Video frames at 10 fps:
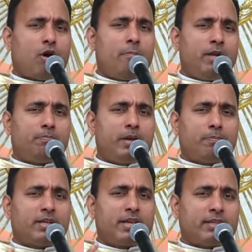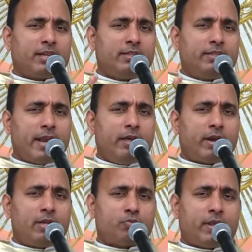many people getting
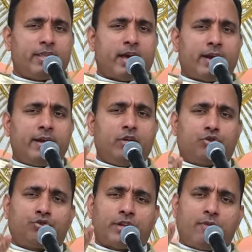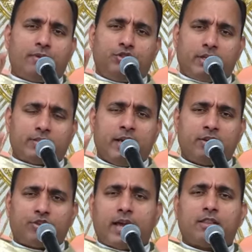deliverance when they are ready to share with Jesus,
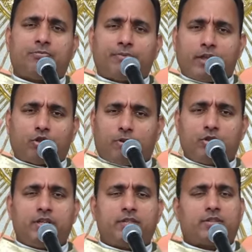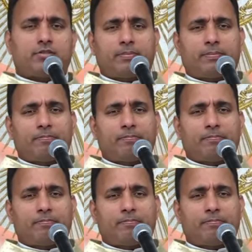share the faith about Jesus.